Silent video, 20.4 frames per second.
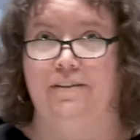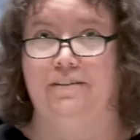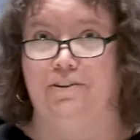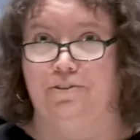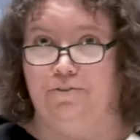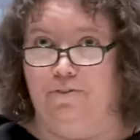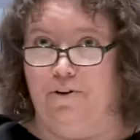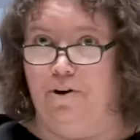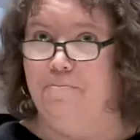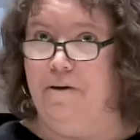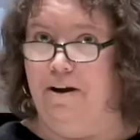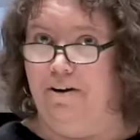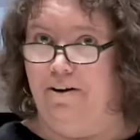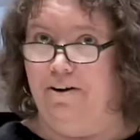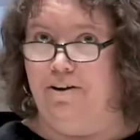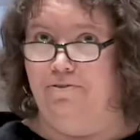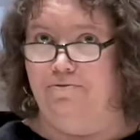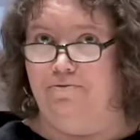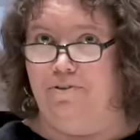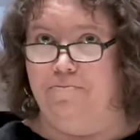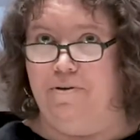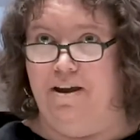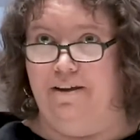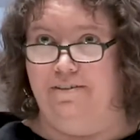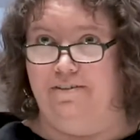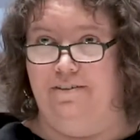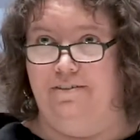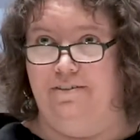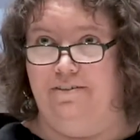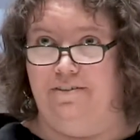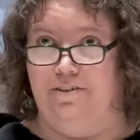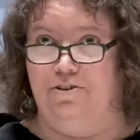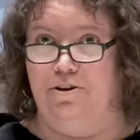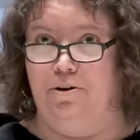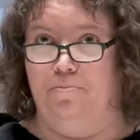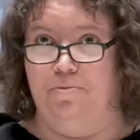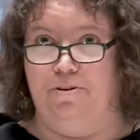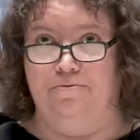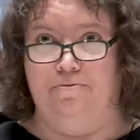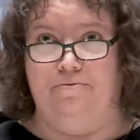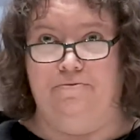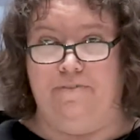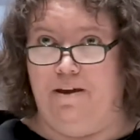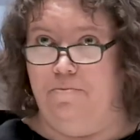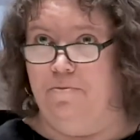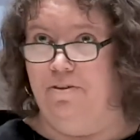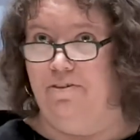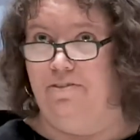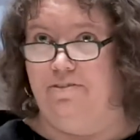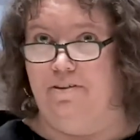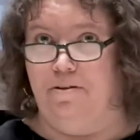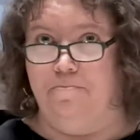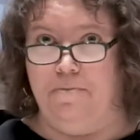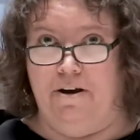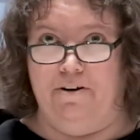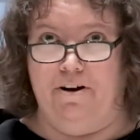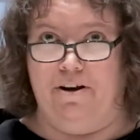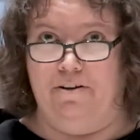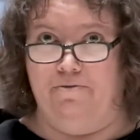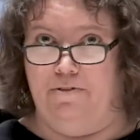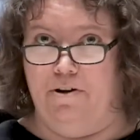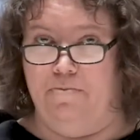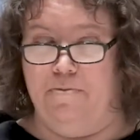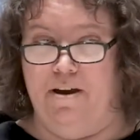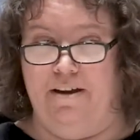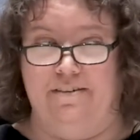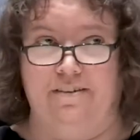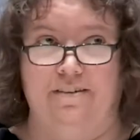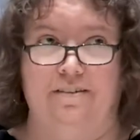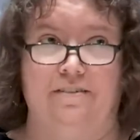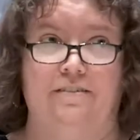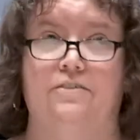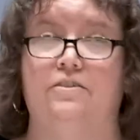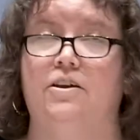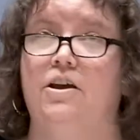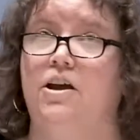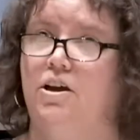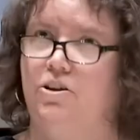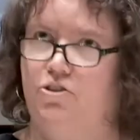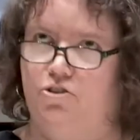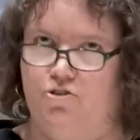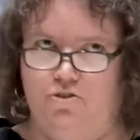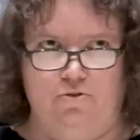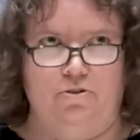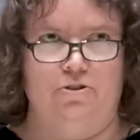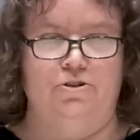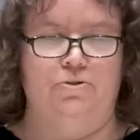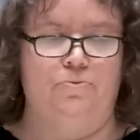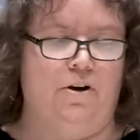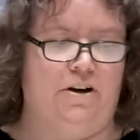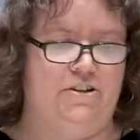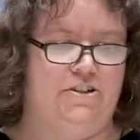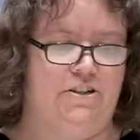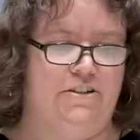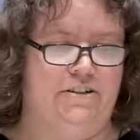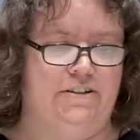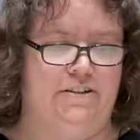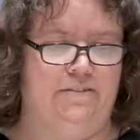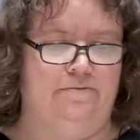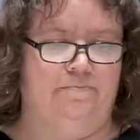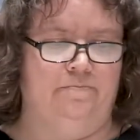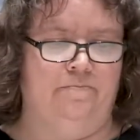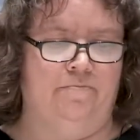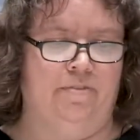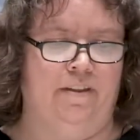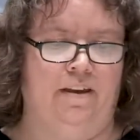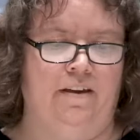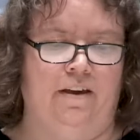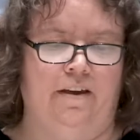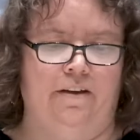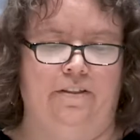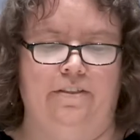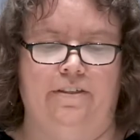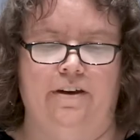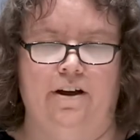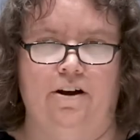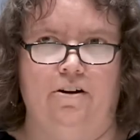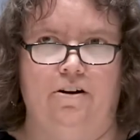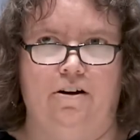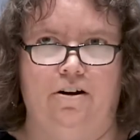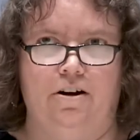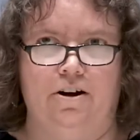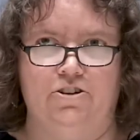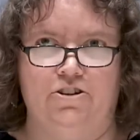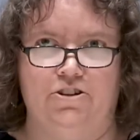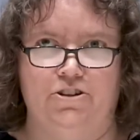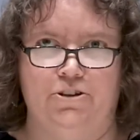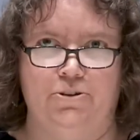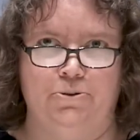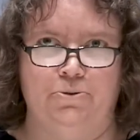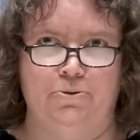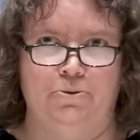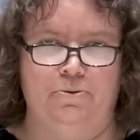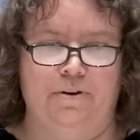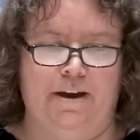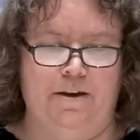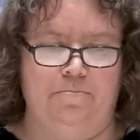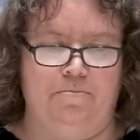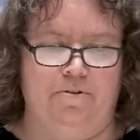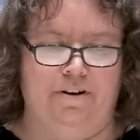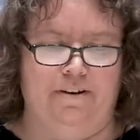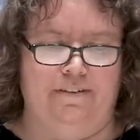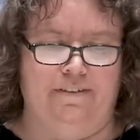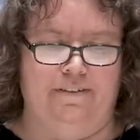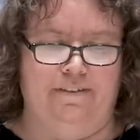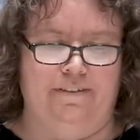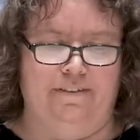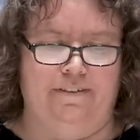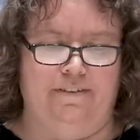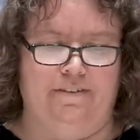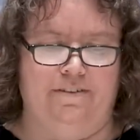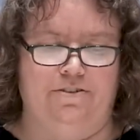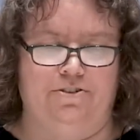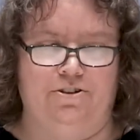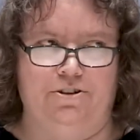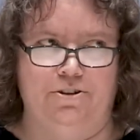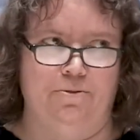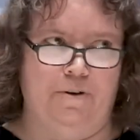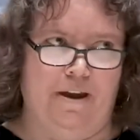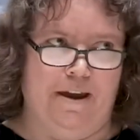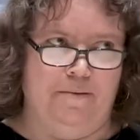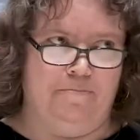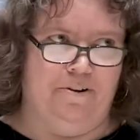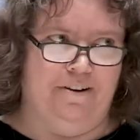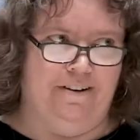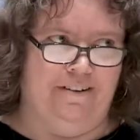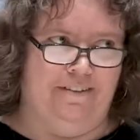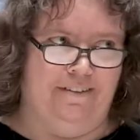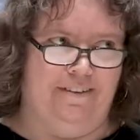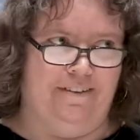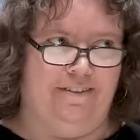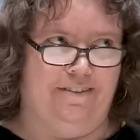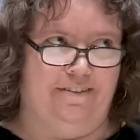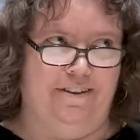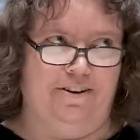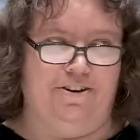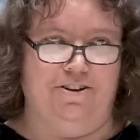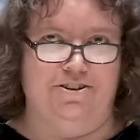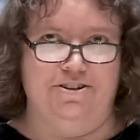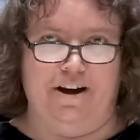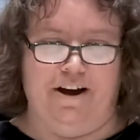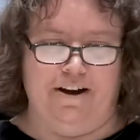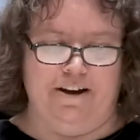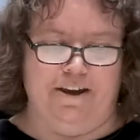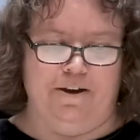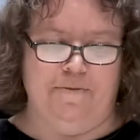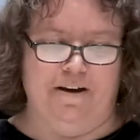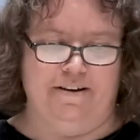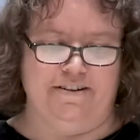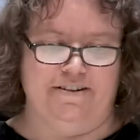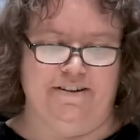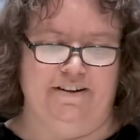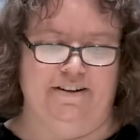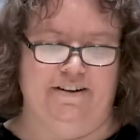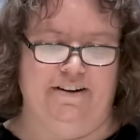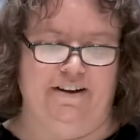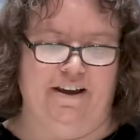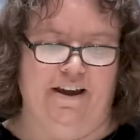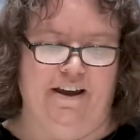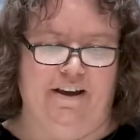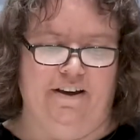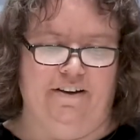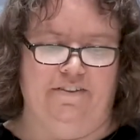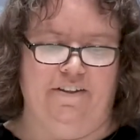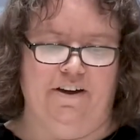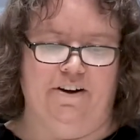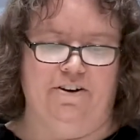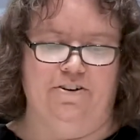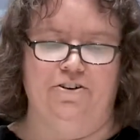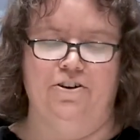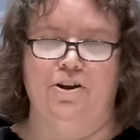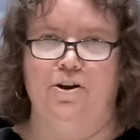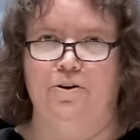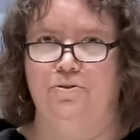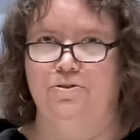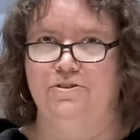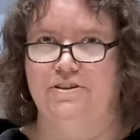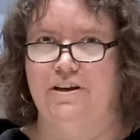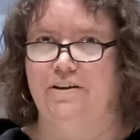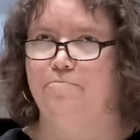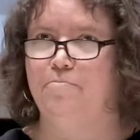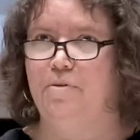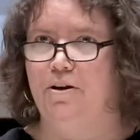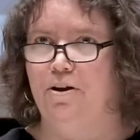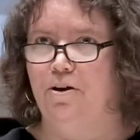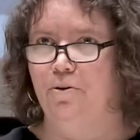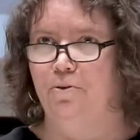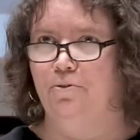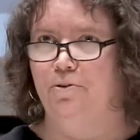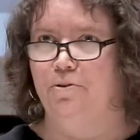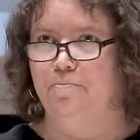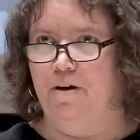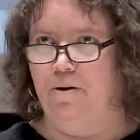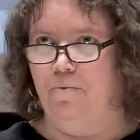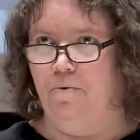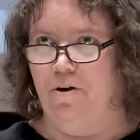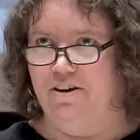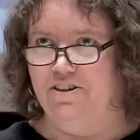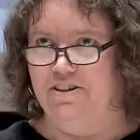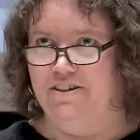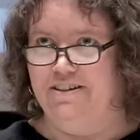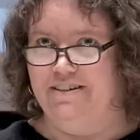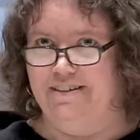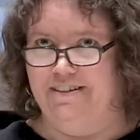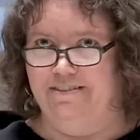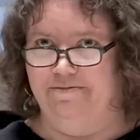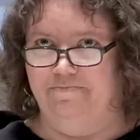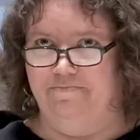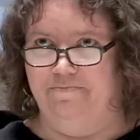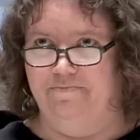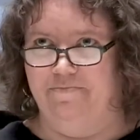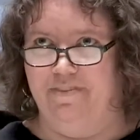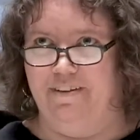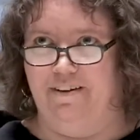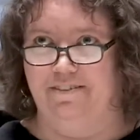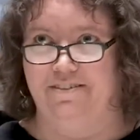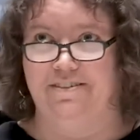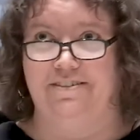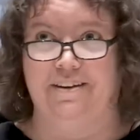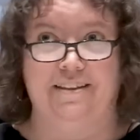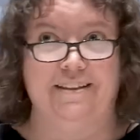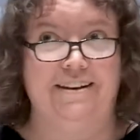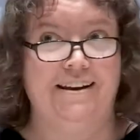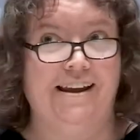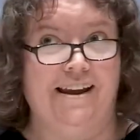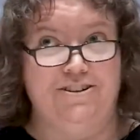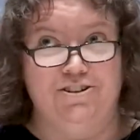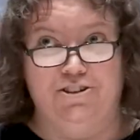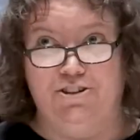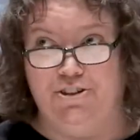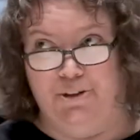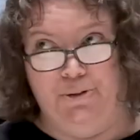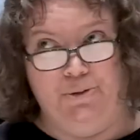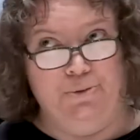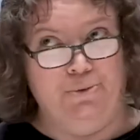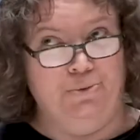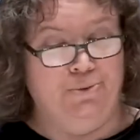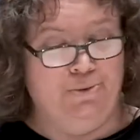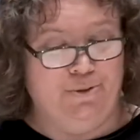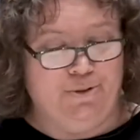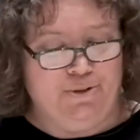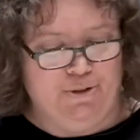at least for American Freemasons, in terms of famous American Freemasons, George Washington. There are two aprons that are documented that are known to have been owned by Washington. I'll just say that again, two.